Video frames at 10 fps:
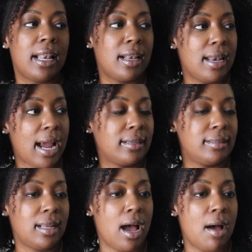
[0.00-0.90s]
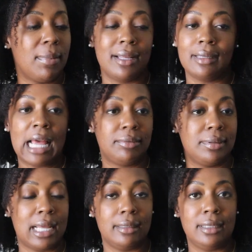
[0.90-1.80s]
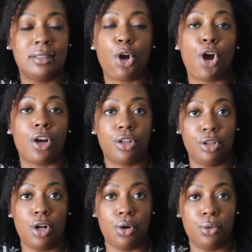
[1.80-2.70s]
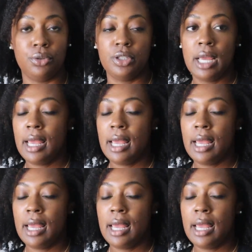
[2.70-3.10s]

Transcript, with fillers: Next up and last but not least are clothes.